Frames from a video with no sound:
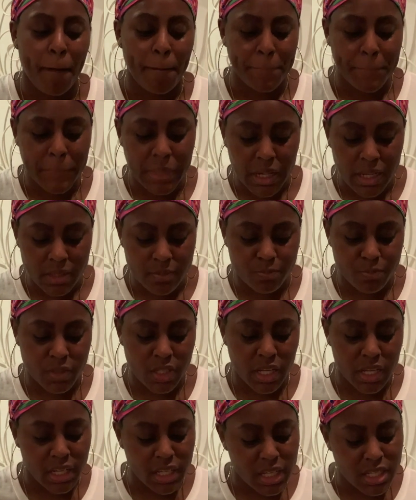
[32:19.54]
But
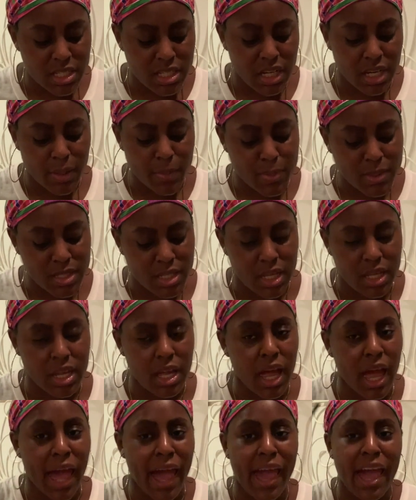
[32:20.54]
getting into
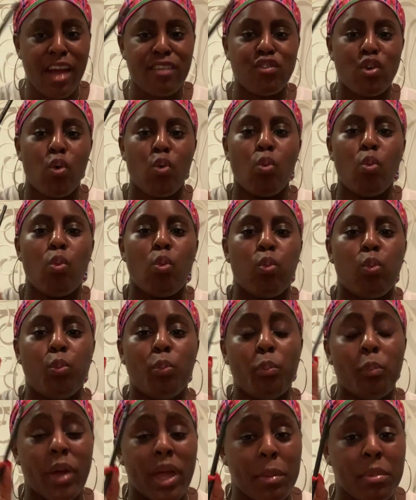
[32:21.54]
lipstick, I have
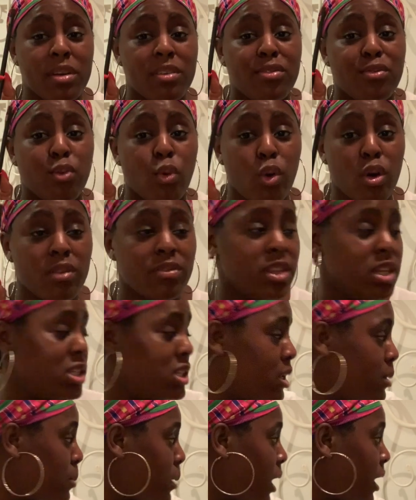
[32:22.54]
maybe 4 of these
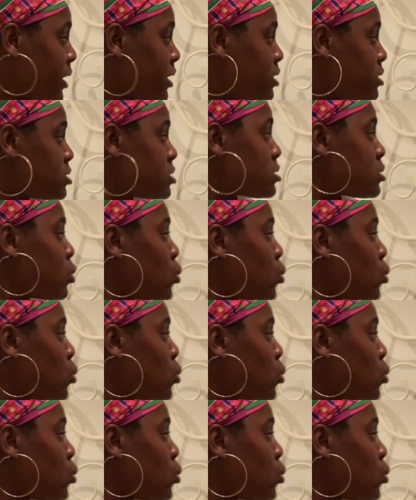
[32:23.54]
lip liners.